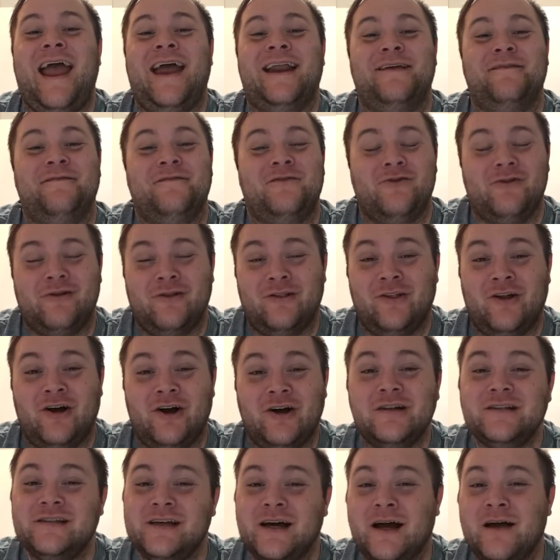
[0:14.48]
if you're a
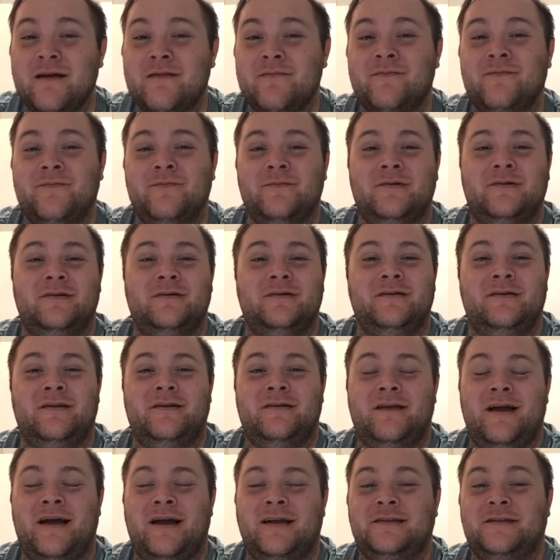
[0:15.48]
longtime
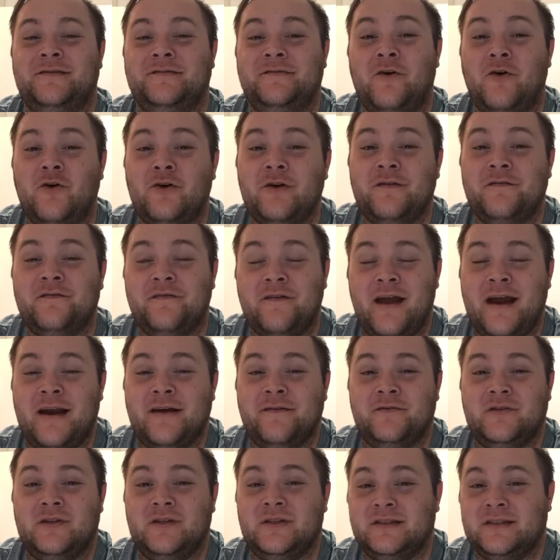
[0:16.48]
devoted fan
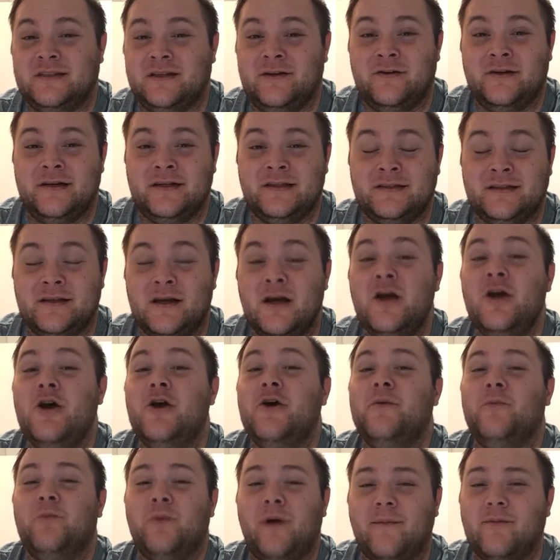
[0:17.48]
of this series,
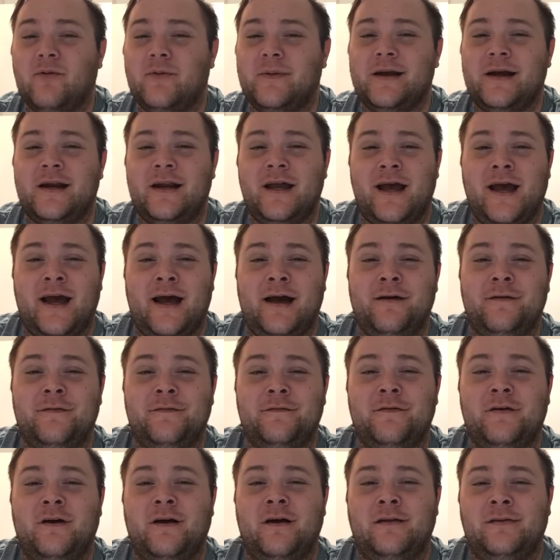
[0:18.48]
probably going to
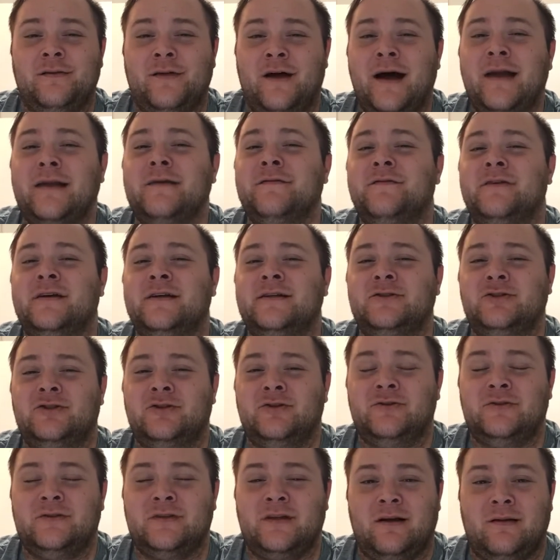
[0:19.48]
have a lot of
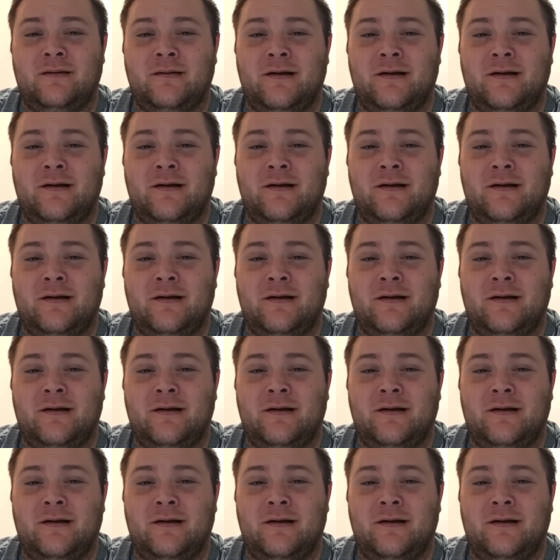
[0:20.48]
issues and a